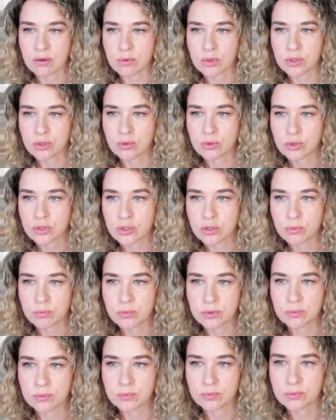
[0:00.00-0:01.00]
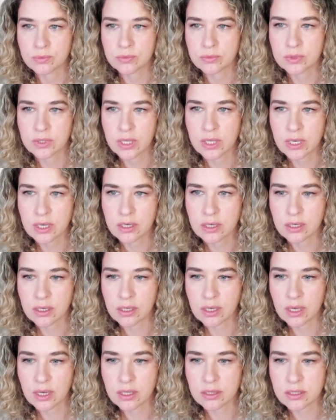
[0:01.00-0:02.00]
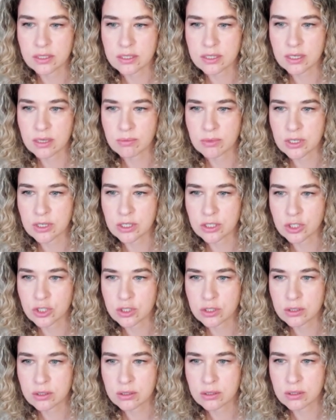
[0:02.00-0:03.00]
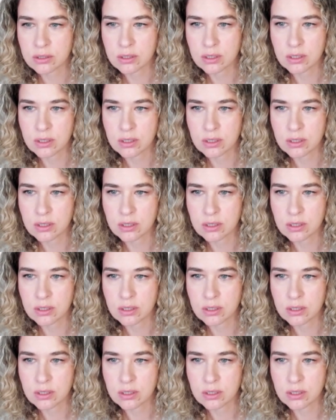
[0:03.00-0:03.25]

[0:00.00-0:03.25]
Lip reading: our cooktop. Again, the same kitchen